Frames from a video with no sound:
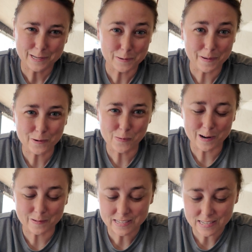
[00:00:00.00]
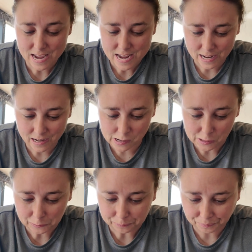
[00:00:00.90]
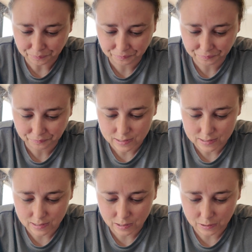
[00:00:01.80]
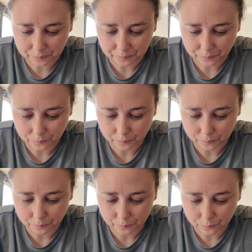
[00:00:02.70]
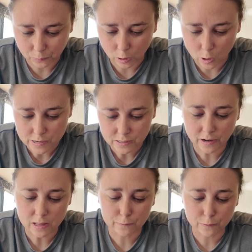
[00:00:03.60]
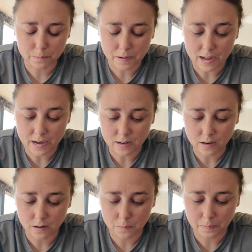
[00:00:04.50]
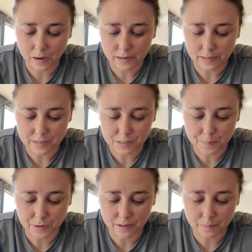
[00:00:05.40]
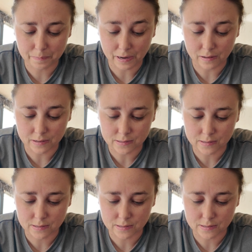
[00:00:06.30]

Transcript: So back to what I was saying, it says we're always available for mind, body, and spirit balance.